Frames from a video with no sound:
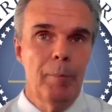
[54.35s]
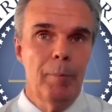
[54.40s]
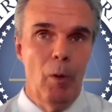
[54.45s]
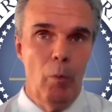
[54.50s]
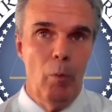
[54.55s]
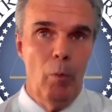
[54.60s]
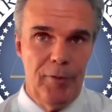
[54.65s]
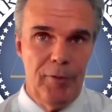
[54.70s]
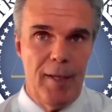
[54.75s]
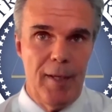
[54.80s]

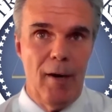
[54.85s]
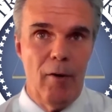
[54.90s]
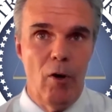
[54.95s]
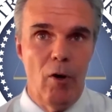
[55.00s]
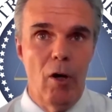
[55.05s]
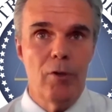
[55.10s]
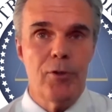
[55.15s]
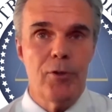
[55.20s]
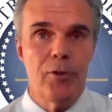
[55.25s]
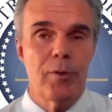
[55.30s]
But what they are
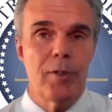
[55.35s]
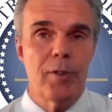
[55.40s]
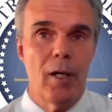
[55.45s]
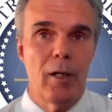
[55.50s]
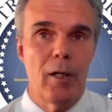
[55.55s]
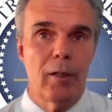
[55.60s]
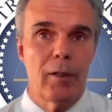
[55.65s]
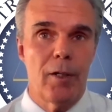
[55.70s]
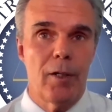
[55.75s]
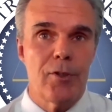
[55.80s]
also
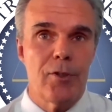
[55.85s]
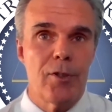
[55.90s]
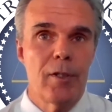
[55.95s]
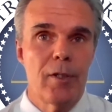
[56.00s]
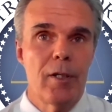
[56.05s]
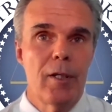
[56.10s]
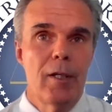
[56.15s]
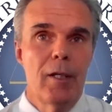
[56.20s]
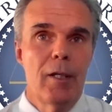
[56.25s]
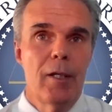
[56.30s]
telling us
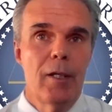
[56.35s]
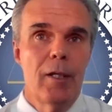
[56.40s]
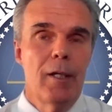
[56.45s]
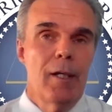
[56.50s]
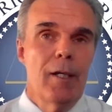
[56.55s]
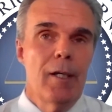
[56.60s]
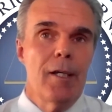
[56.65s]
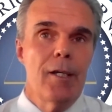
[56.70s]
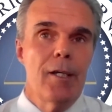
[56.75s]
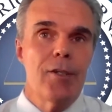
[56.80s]

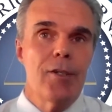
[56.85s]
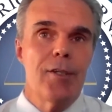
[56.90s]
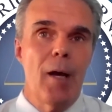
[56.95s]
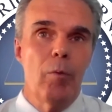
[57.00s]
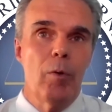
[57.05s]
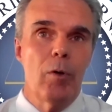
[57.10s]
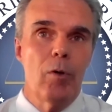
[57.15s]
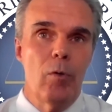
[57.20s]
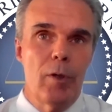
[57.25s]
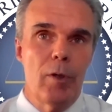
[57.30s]
is
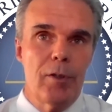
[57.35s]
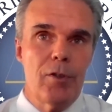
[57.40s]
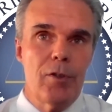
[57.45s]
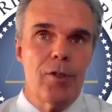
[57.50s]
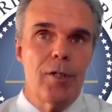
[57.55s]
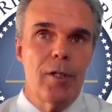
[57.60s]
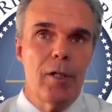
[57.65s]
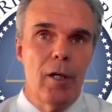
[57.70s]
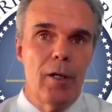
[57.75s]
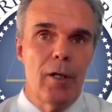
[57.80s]
that we're going to
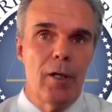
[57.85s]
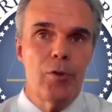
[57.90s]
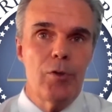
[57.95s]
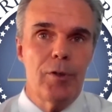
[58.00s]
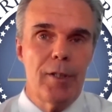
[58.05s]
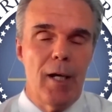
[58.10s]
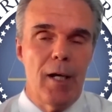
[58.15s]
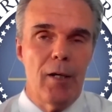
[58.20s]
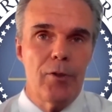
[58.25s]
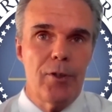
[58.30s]
see
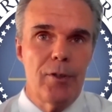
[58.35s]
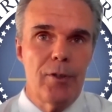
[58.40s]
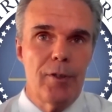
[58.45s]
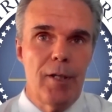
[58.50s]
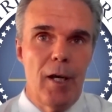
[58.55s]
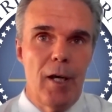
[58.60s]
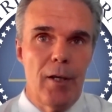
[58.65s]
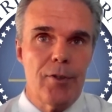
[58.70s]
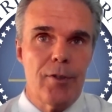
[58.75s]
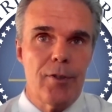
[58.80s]
100,000
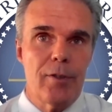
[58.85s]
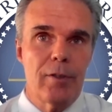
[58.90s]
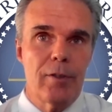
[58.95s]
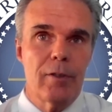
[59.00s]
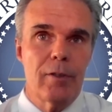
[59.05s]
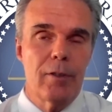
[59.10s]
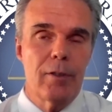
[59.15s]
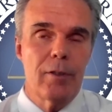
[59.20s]
deaths.